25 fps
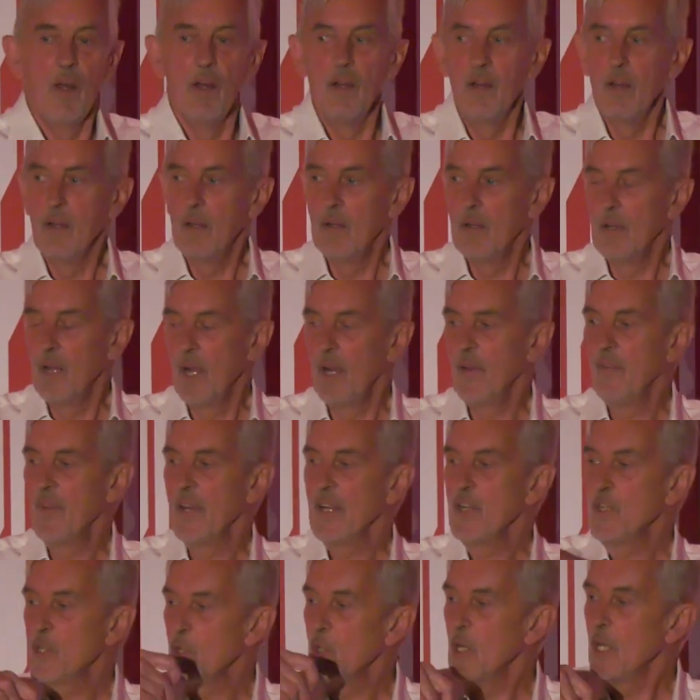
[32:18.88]
and
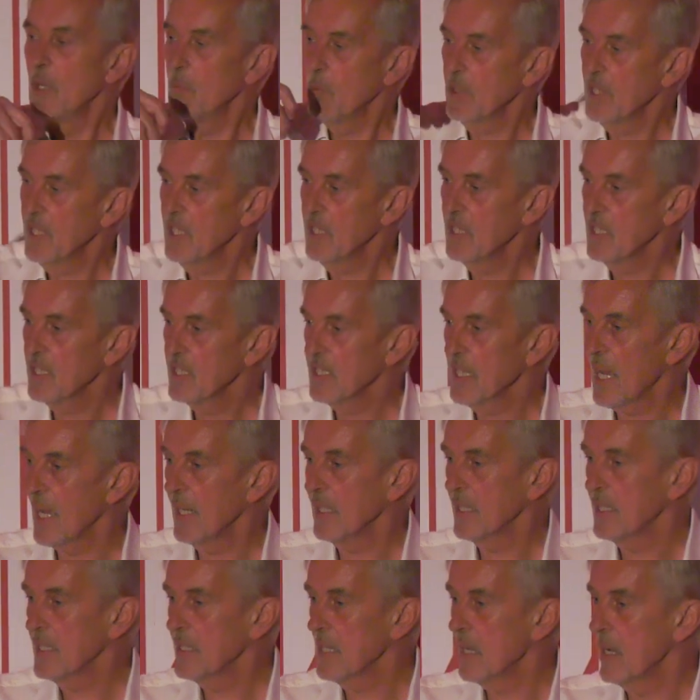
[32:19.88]
they do it within the
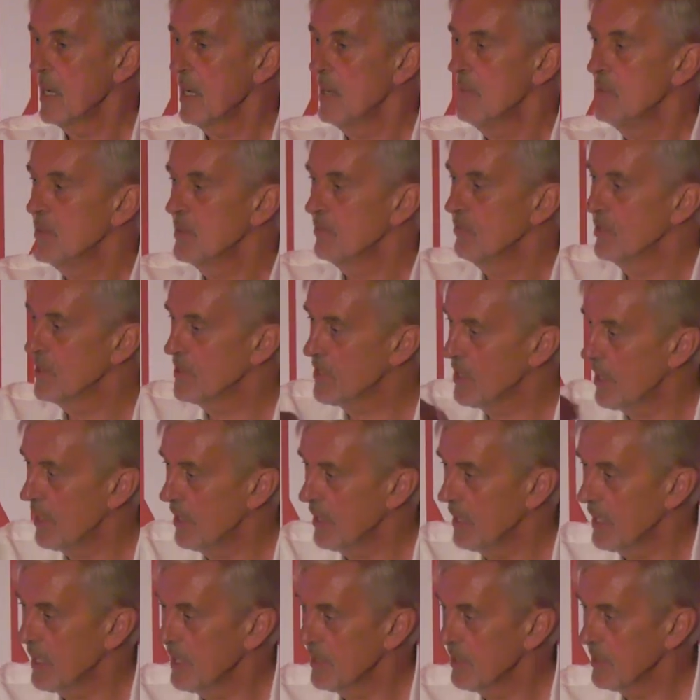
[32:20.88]
standard times and
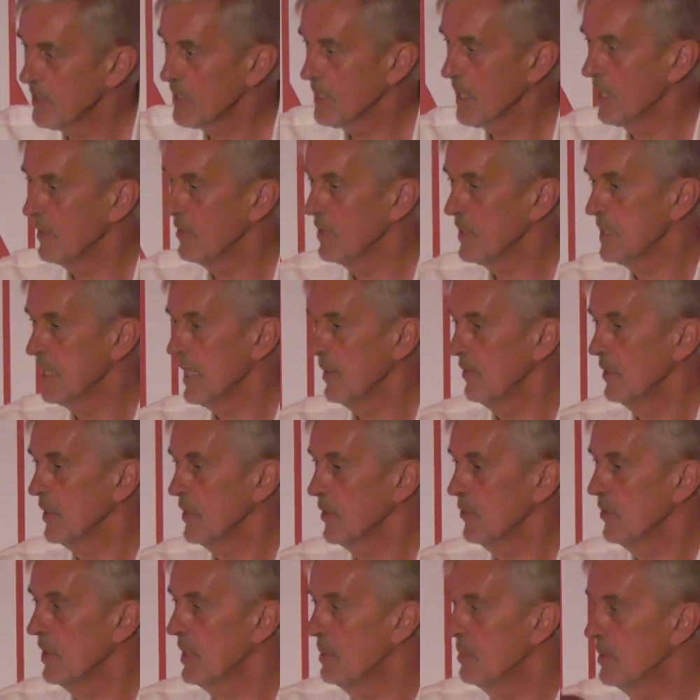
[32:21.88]
return it in the service level
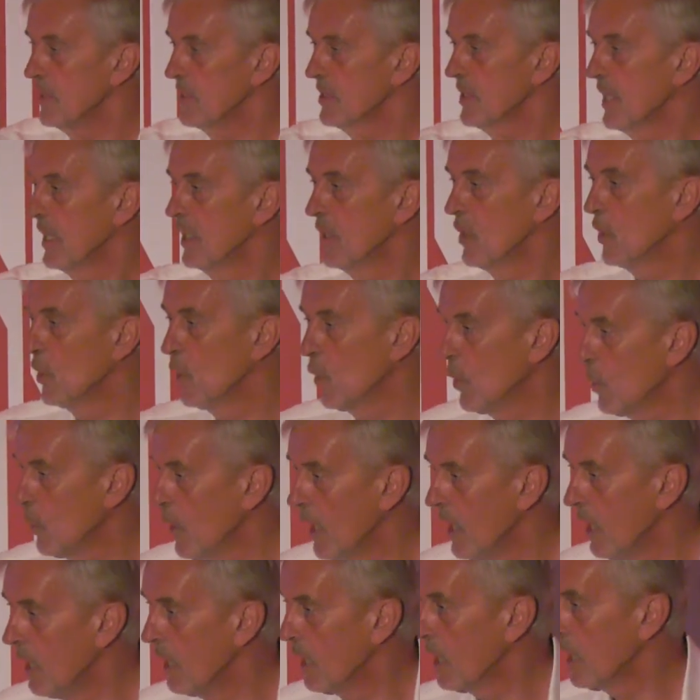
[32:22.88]
agreements, then it'll all
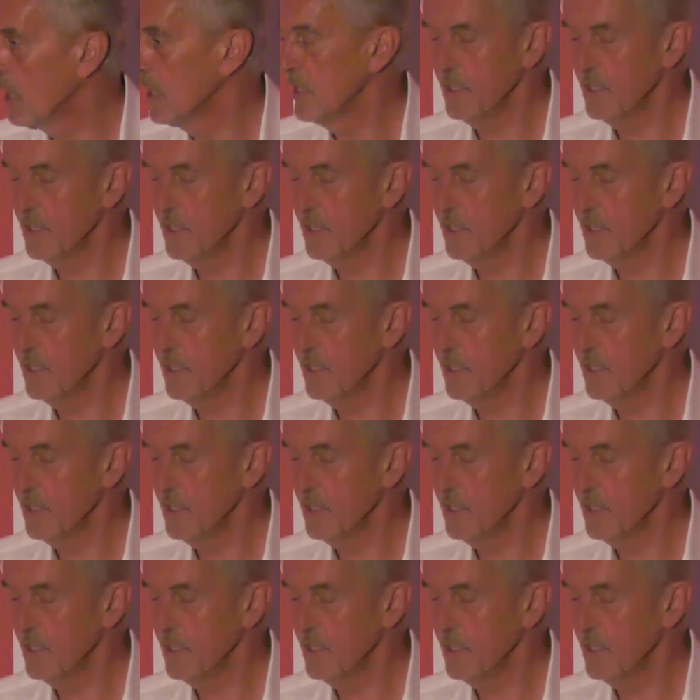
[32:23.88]
work.